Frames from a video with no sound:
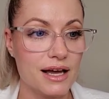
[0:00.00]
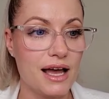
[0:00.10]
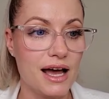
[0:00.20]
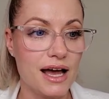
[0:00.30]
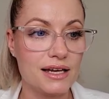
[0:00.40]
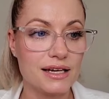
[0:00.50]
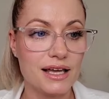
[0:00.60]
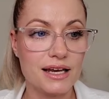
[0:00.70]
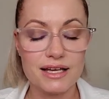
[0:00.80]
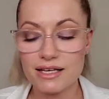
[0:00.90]
and
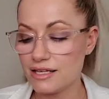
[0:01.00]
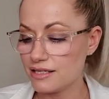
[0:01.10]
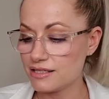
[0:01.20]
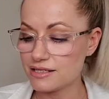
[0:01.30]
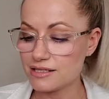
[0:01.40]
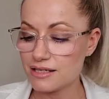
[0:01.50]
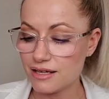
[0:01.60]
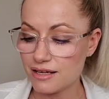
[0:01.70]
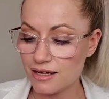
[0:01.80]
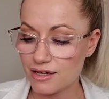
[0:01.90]
it is
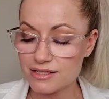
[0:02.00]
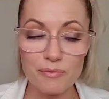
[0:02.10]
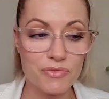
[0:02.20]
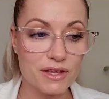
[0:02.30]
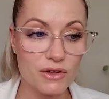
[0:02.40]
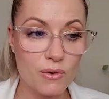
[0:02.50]
something